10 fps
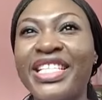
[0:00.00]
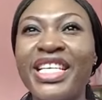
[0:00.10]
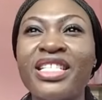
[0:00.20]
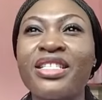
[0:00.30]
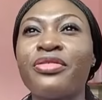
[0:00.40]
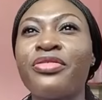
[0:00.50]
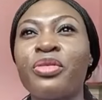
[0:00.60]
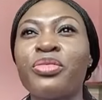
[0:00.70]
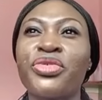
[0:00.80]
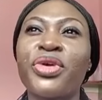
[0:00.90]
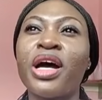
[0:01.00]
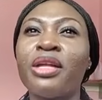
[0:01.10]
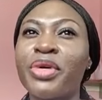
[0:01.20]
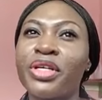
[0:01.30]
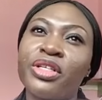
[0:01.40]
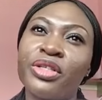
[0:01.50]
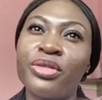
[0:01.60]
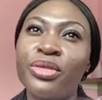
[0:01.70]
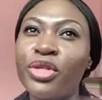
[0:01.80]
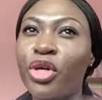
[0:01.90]
Etiquette is the forms required by
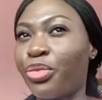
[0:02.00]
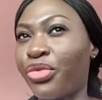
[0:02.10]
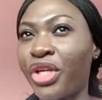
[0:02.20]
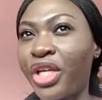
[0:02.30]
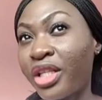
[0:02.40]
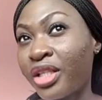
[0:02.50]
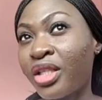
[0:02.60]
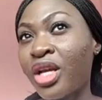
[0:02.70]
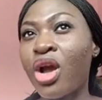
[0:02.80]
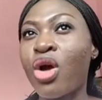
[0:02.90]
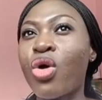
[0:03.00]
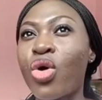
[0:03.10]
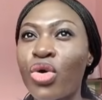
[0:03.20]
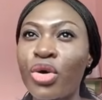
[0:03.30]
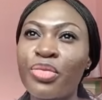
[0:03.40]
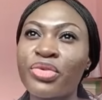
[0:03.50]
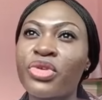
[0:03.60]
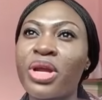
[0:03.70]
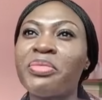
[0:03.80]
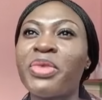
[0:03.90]
a good upbringing or
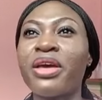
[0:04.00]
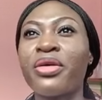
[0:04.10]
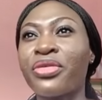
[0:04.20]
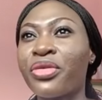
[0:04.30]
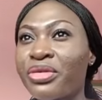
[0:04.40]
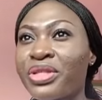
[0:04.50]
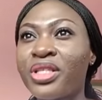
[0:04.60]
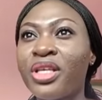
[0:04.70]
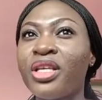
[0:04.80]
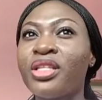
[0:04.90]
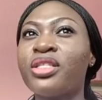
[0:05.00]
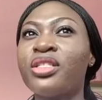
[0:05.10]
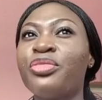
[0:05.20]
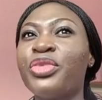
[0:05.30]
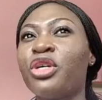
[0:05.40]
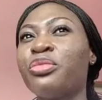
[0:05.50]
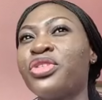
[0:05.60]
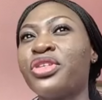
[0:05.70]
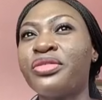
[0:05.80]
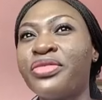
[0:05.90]
prescribed by authority to be
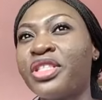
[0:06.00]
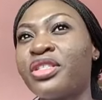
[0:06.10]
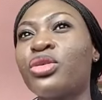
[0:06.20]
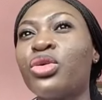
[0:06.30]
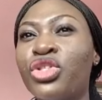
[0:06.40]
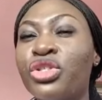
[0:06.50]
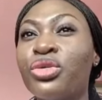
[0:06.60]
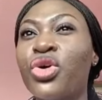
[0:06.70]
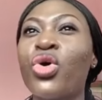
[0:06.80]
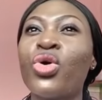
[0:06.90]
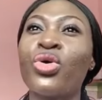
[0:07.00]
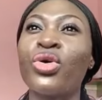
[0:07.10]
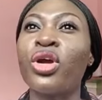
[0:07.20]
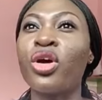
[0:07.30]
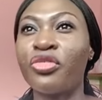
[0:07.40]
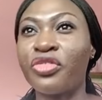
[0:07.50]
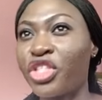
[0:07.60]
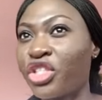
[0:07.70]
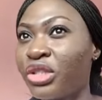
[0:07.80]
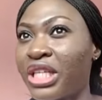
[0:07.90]
observed in social or
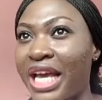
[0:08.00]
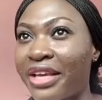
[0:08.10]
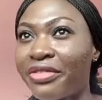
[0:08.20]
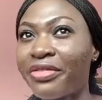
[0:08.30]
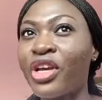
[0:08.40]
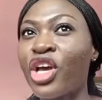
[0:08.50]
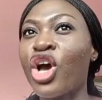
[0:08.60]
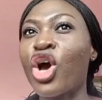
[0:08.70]
official life.